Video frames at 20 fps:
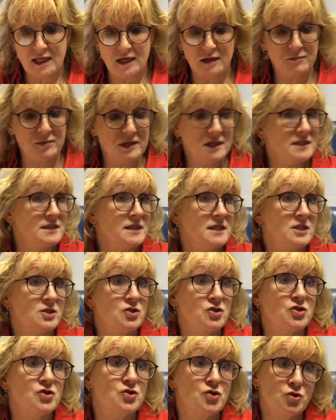ability
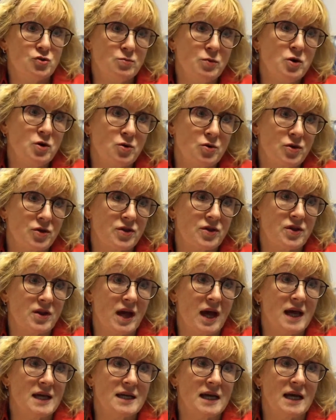to do both,
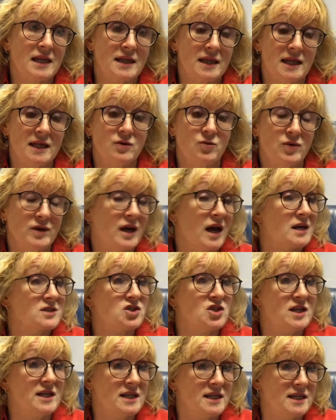and I think we
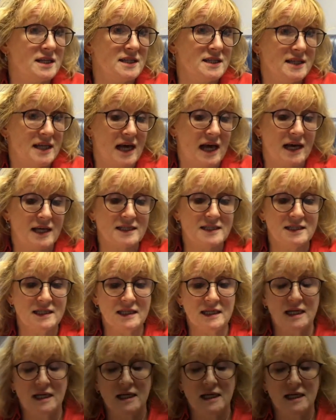actually need that.